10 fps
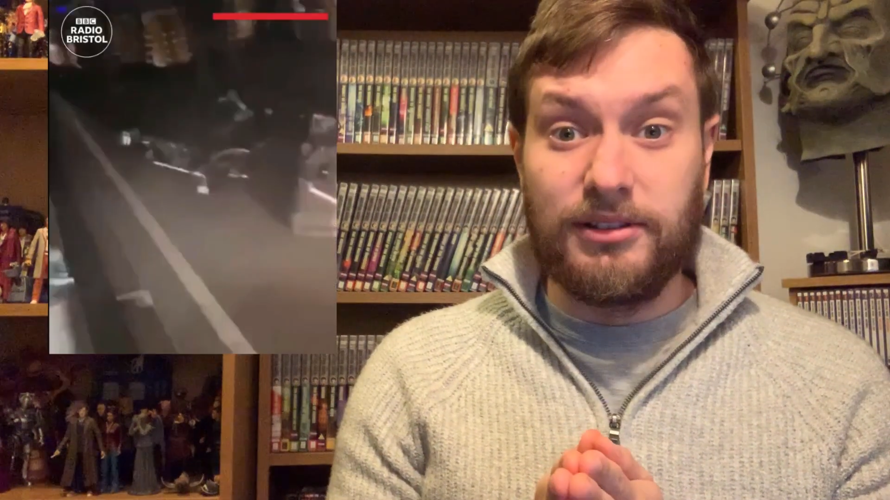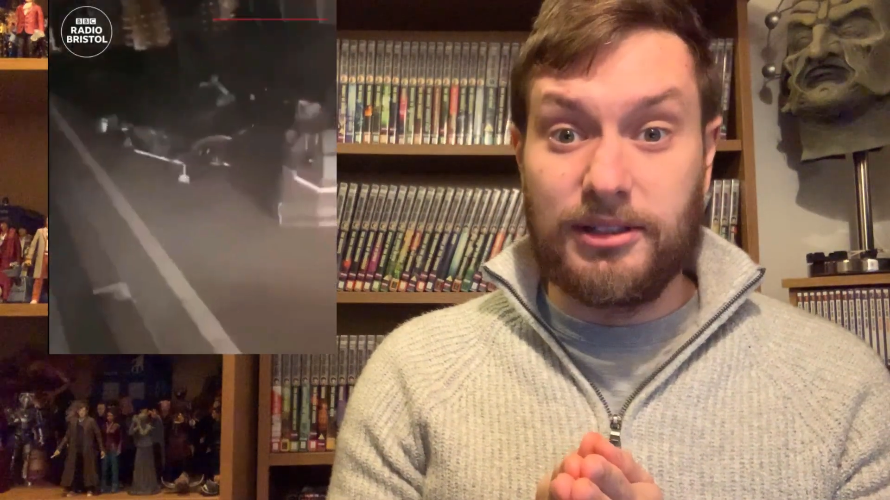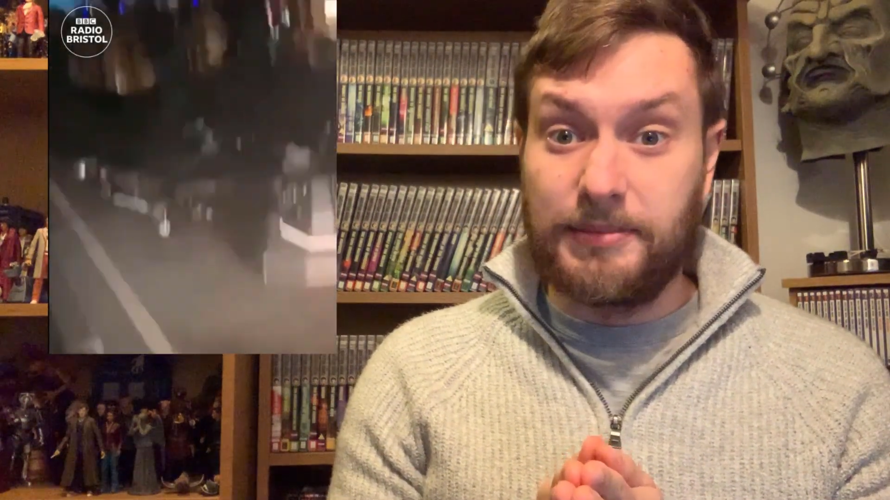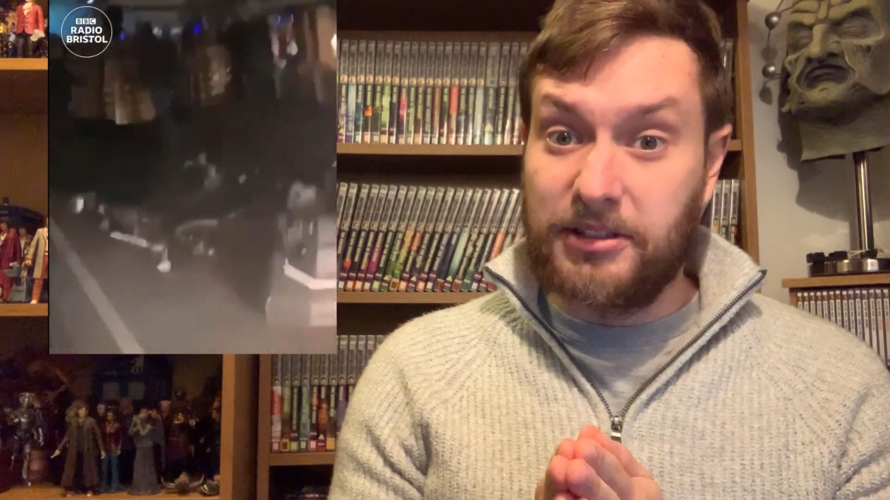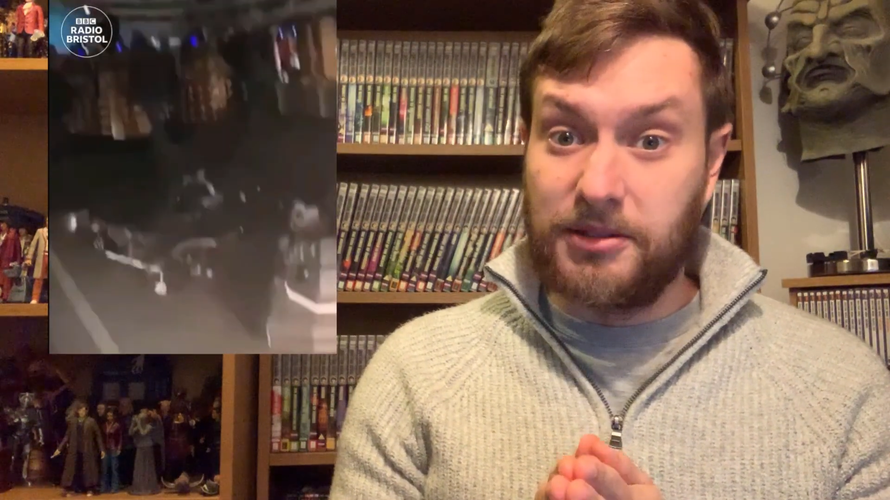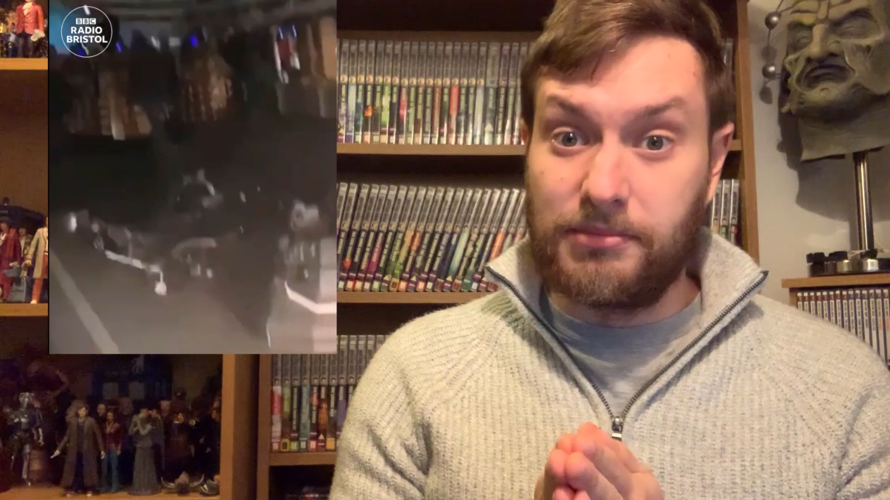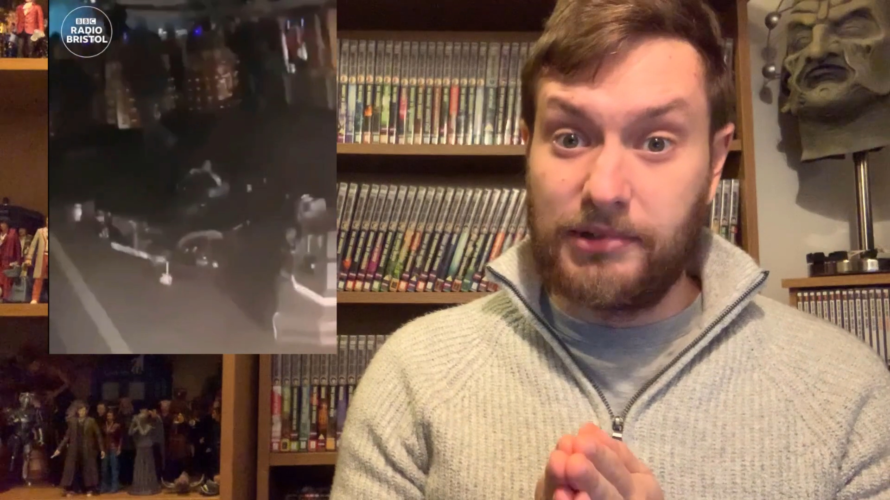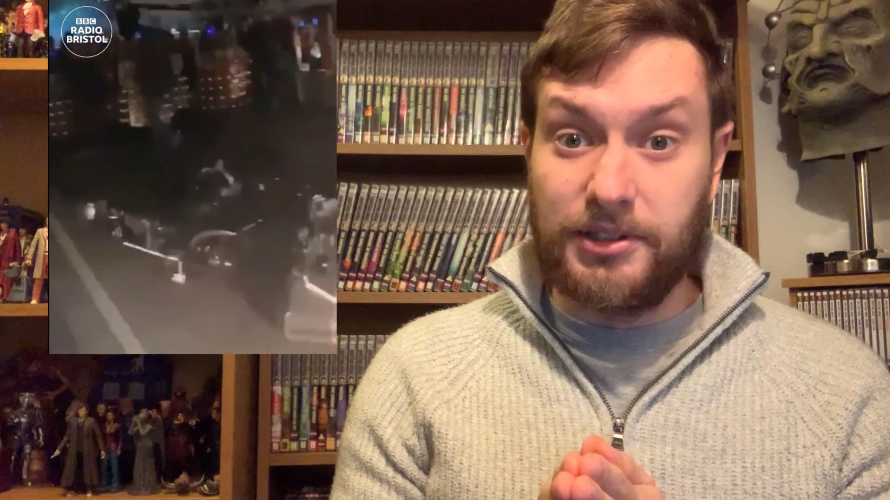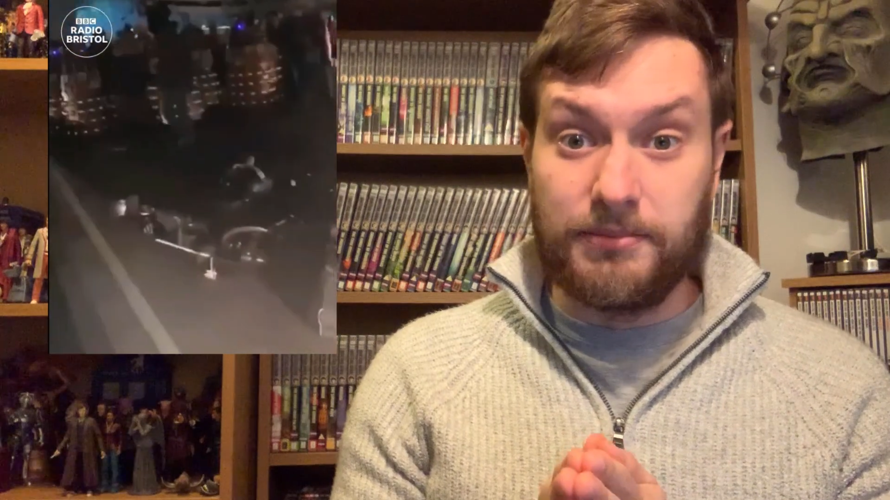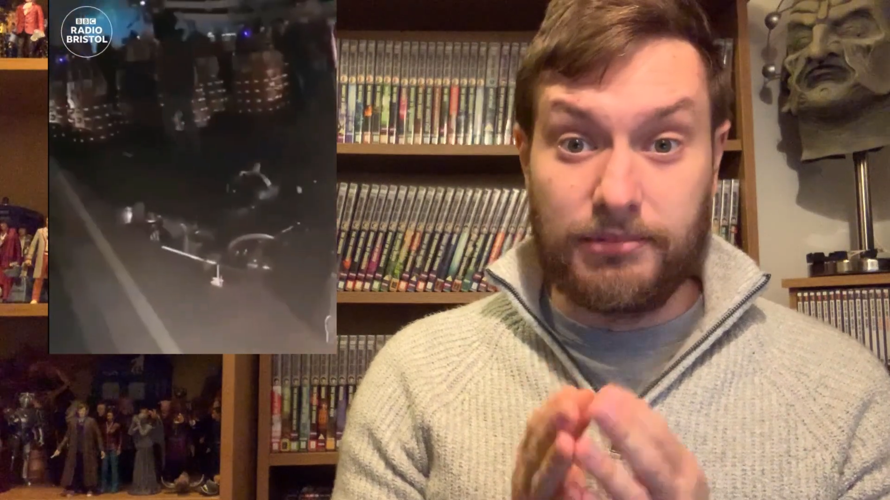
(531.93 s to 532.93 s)
Suspension
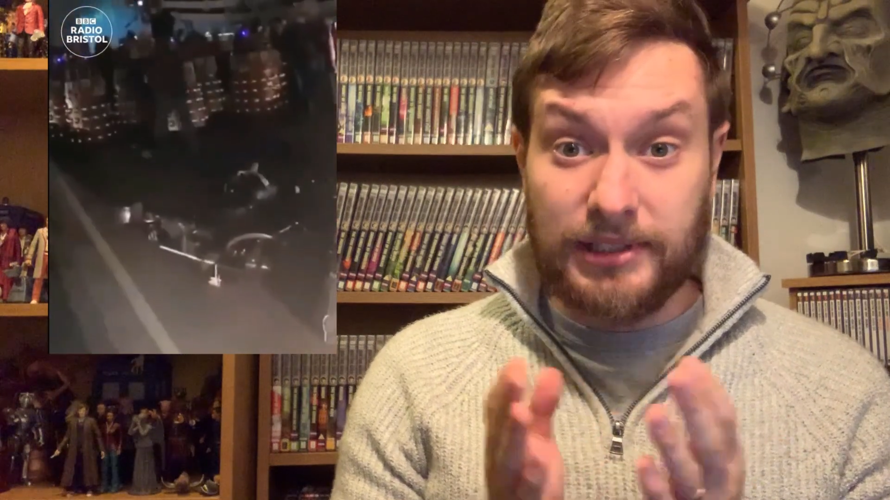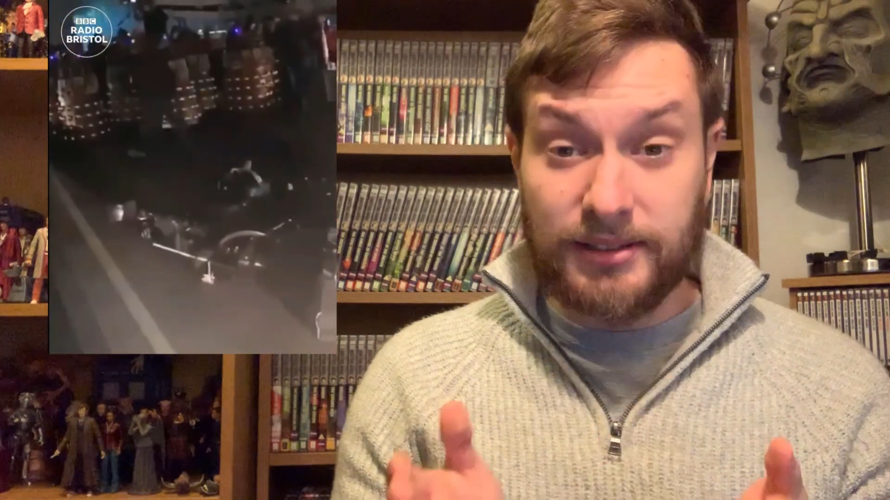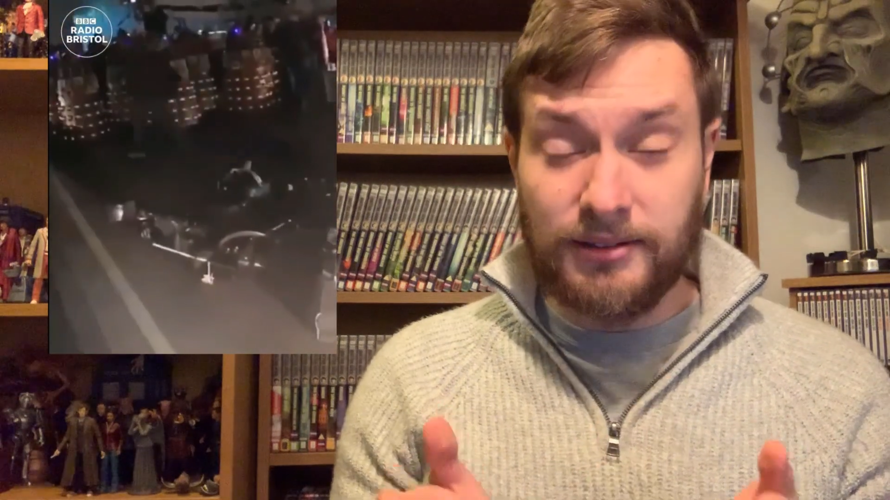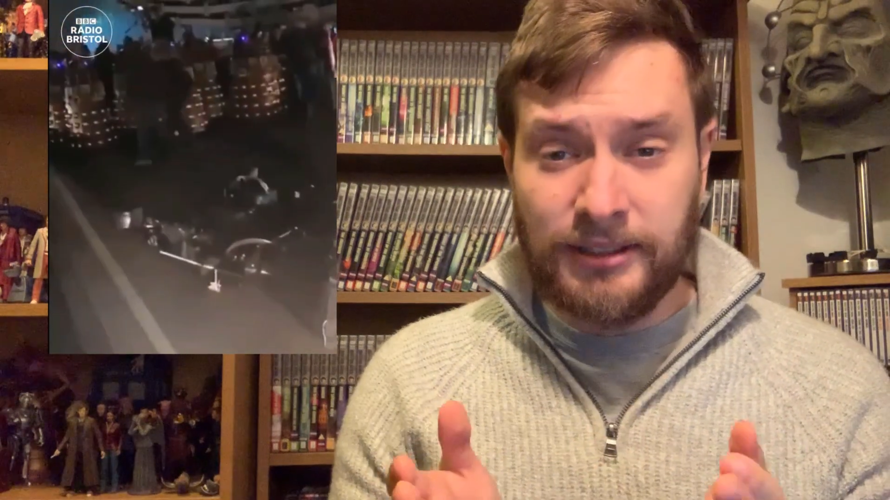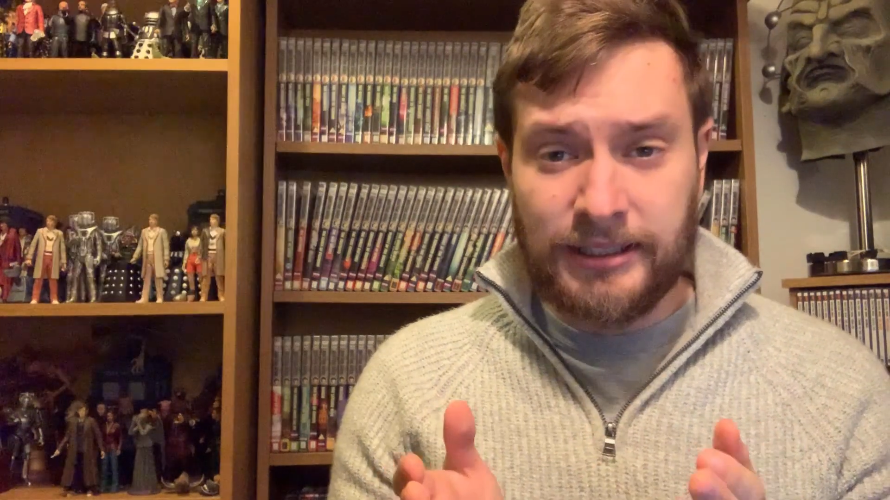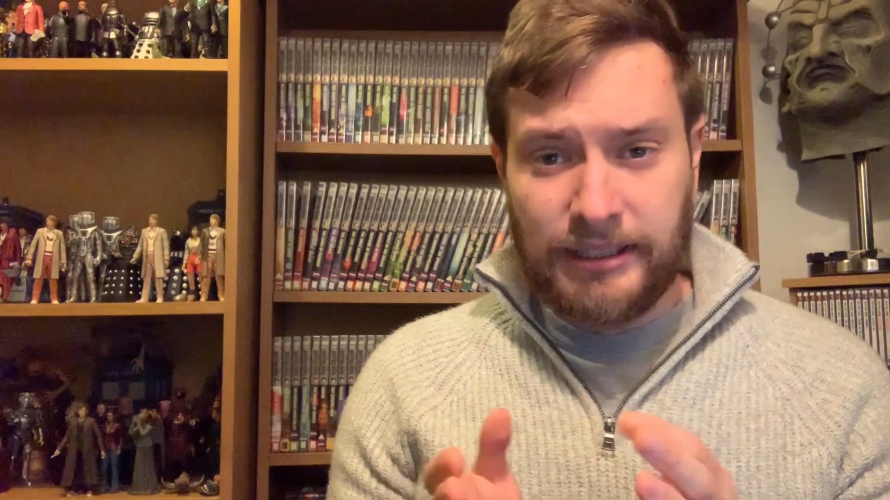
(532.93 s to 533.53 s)
Bridge in Bristol,